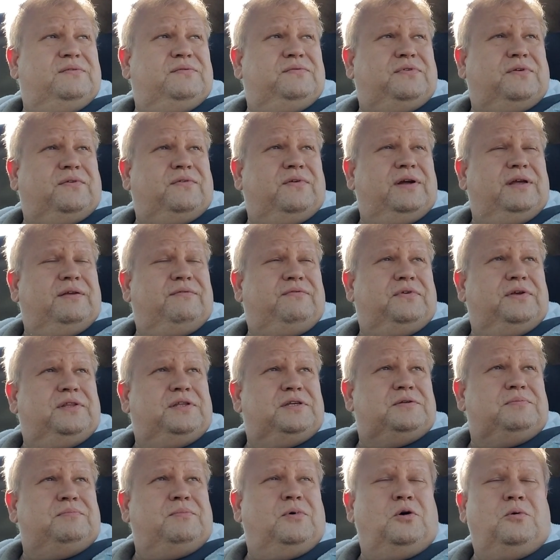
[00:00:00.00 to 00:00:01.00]
for
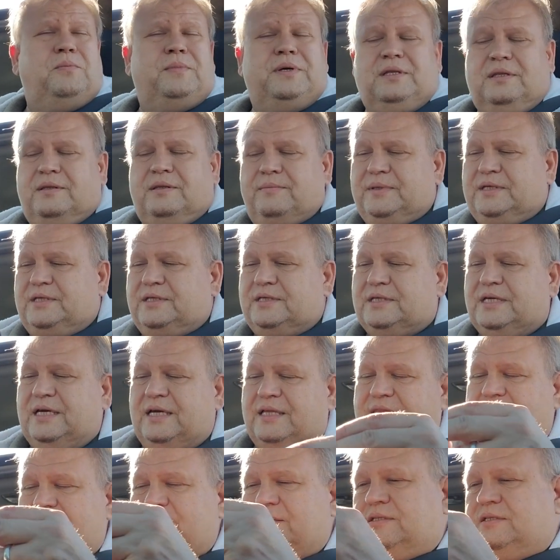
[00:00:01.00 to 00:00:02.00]
this moment, let me just
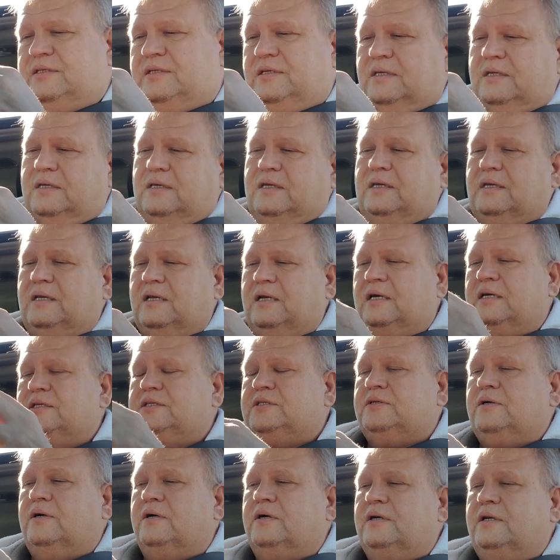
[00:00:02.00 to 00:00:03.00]
get this guy
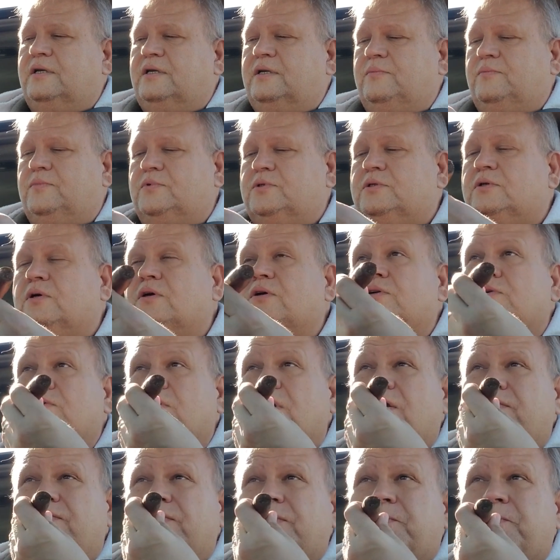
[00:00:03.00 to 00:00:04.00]
started and we'll start
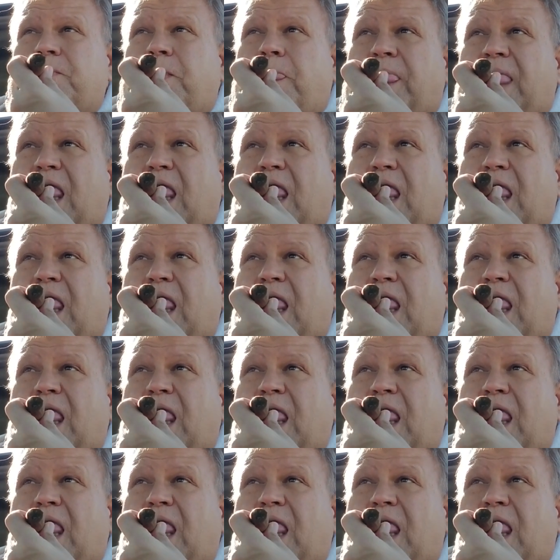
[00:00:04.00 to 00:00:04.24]
driving.